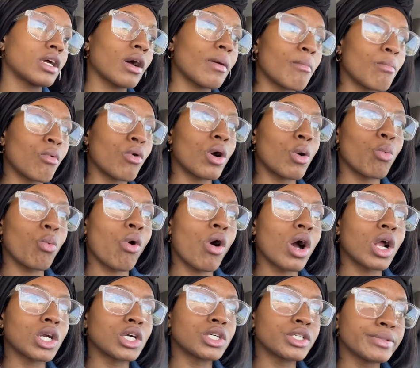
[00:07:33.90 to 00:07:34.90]
more
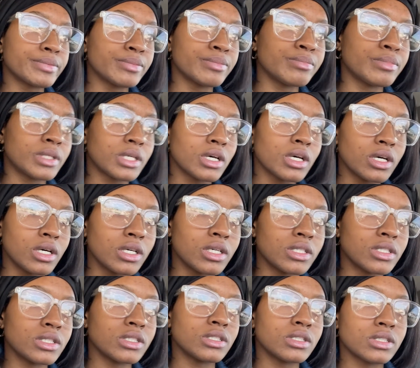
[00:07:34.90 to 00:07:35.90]
water
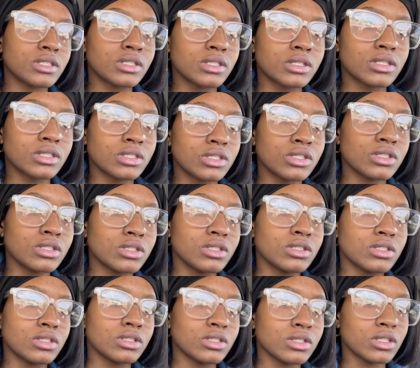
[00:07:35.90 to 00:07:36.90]
because
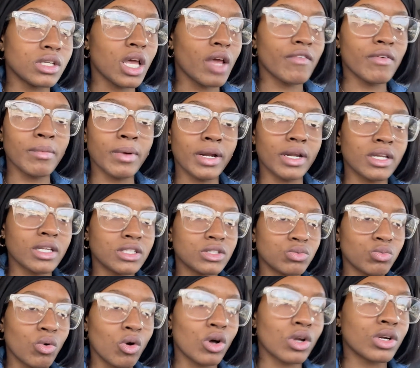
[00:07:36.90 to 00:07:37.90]
everybody needs
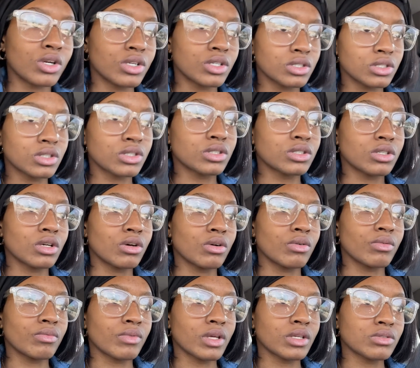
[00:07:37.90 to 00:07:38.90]
water.
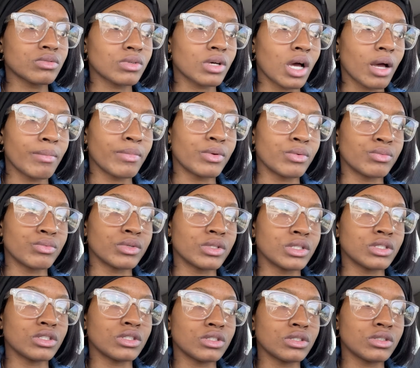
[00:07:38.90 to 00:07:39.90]
So that's what I've been
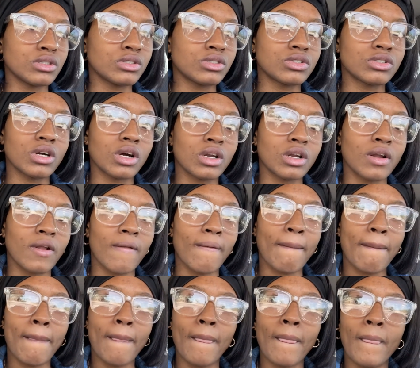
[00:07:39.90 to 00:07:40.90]
really trying
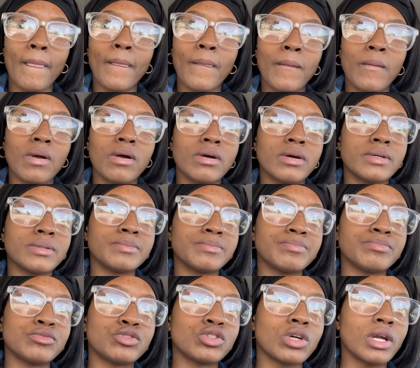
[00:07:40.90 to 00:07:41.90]
to
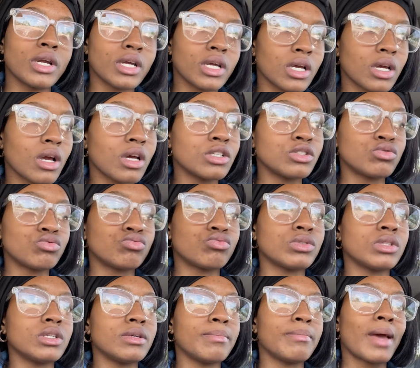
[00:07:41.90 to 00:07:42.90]
um, drink. It's
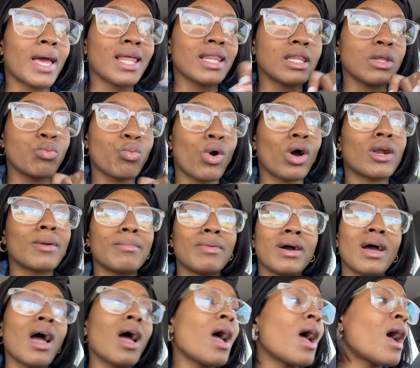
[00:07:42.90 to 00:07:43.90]
really mainly water,
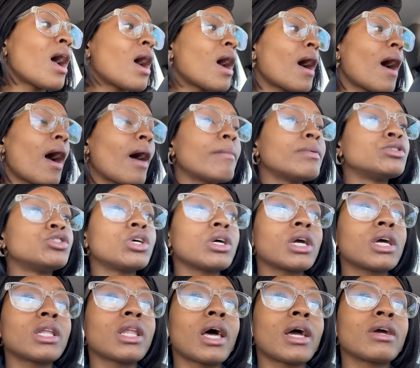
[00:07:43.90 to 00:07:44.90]
but I've been
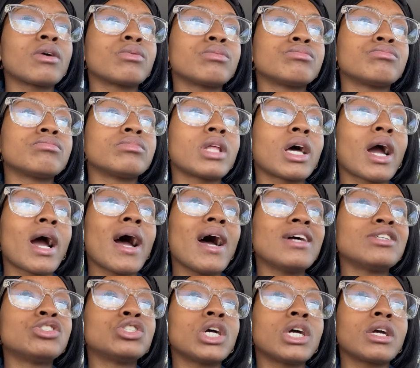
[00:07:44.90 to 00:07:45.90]
drinking like like I
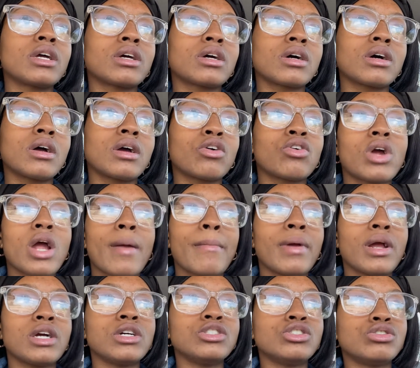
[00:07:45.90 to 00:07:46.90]
drink
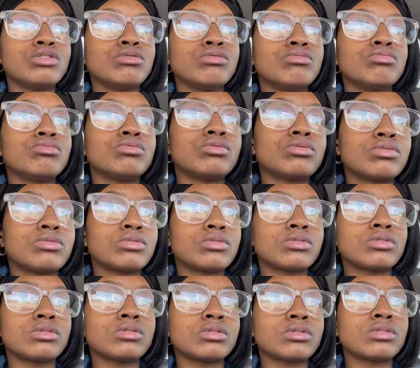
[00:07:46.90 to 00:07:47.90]
cranberry
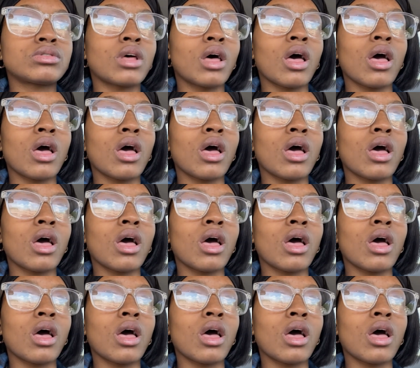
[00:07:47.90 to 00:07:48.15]
juice